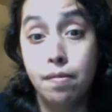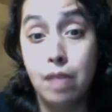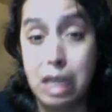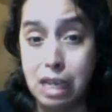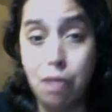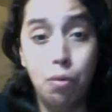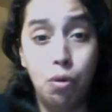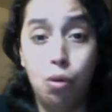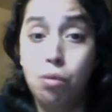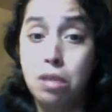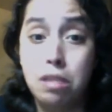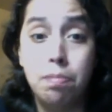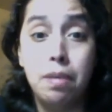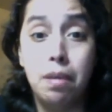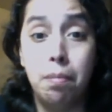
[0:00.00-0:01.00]
there will
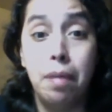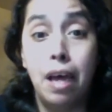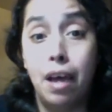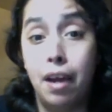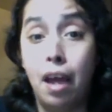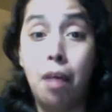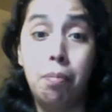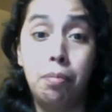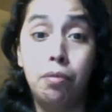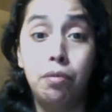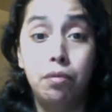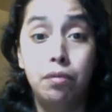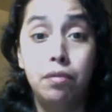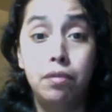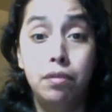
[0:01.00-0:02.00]
always be a bad apple.
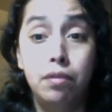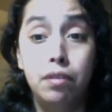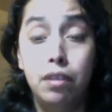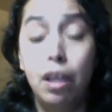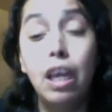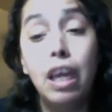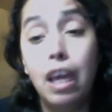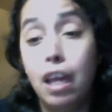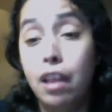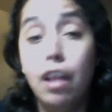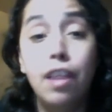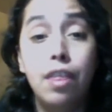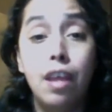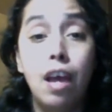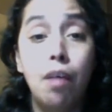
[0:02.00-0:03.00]
You can't
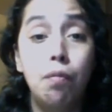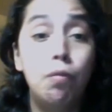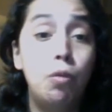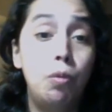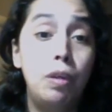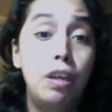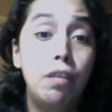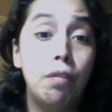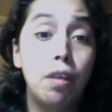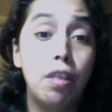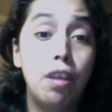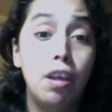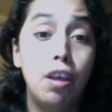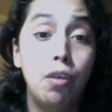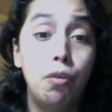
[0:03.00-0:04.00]
let that ruin
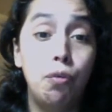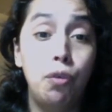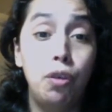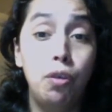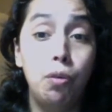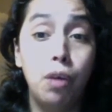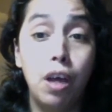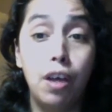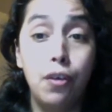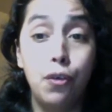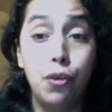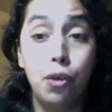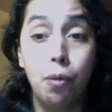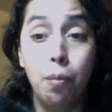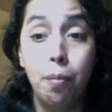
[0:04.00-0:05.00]
everything else for you guys.
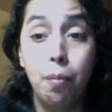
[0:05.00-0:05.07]
So,